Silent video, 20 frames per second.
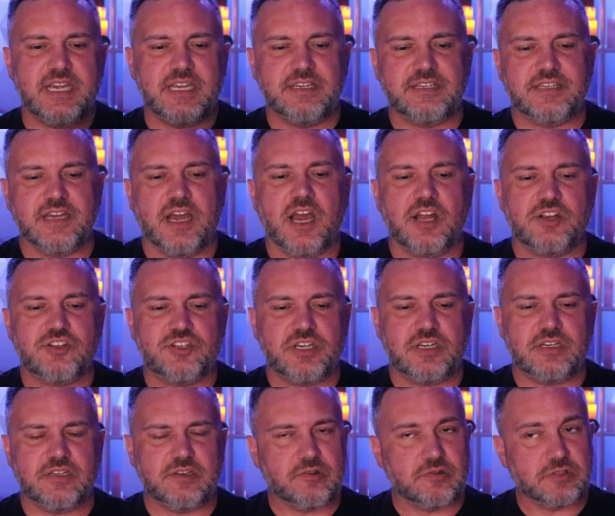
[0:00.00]
and
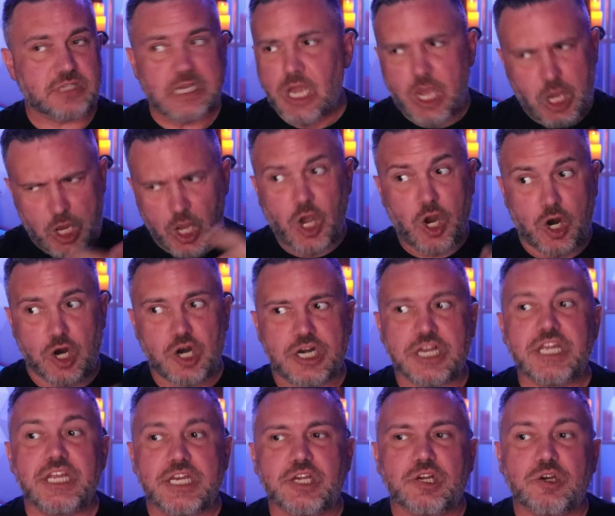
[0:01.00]
dodging those hard
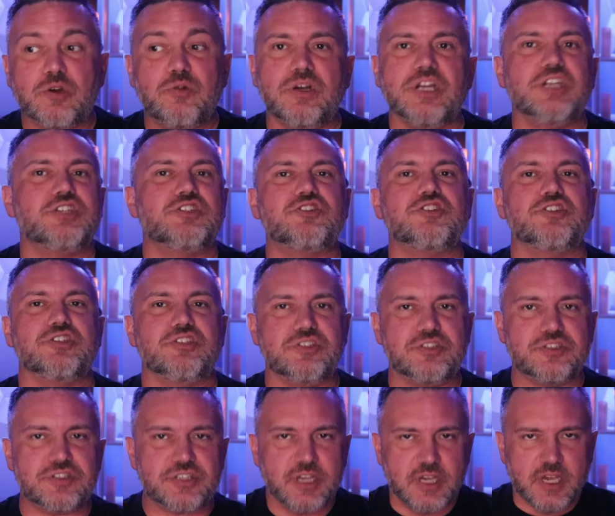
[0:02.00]
hitting
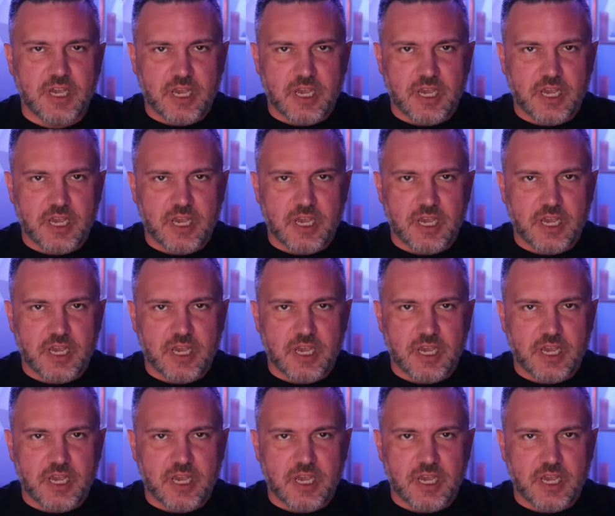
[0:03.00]
questions,